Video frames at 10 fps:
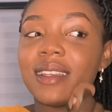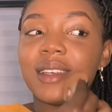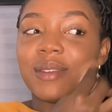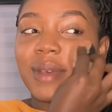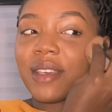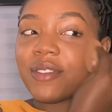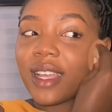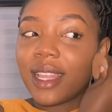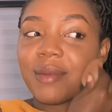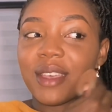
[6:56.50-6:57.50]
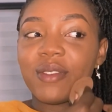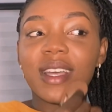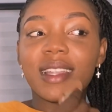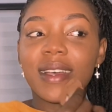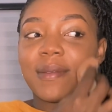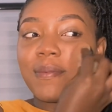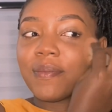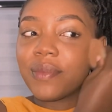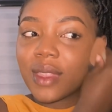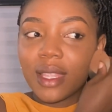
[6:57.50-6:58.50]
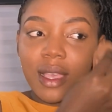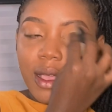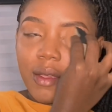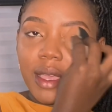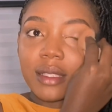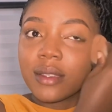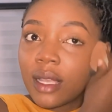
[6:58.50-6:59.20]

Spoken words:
My father. All right,